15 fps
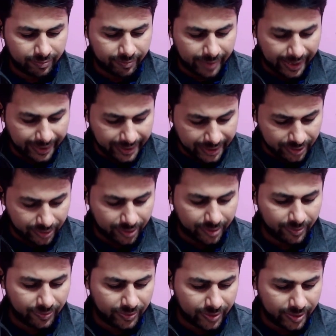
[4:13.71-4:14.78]
Minus
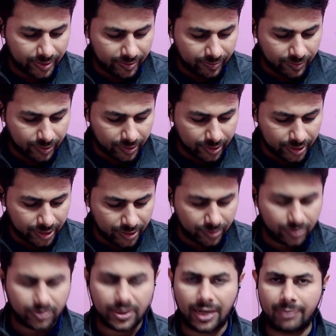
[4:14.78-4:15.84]
of force
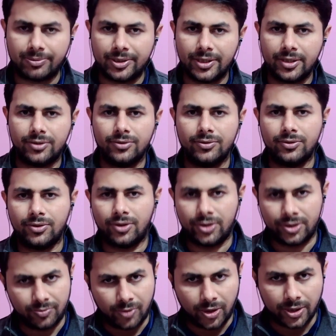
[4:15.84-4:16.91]
due to capital Q
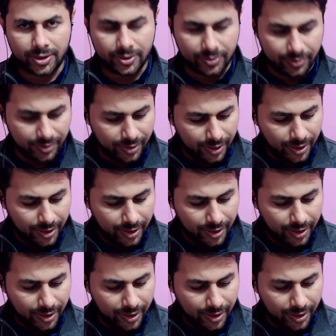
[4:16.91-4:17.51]
on small q